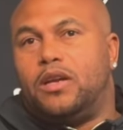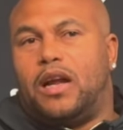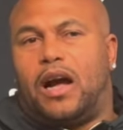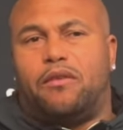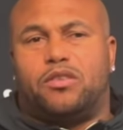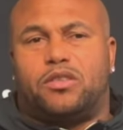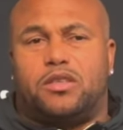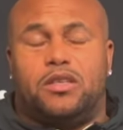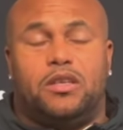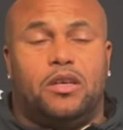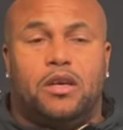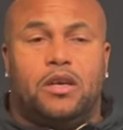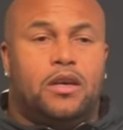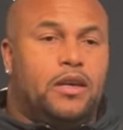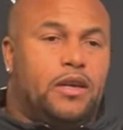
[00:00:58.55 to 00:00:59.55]
And obviously,
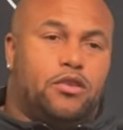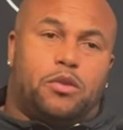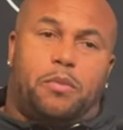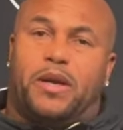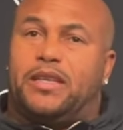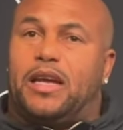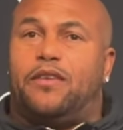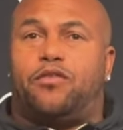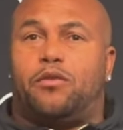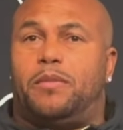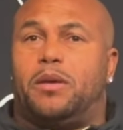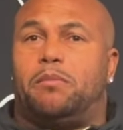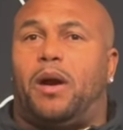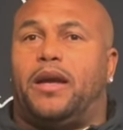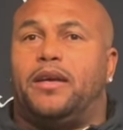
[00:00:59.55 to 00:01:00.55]
it was a big day for
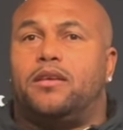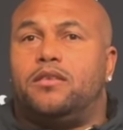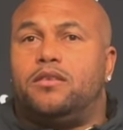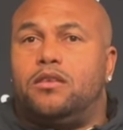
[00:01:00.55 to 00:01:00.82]
Big Mike.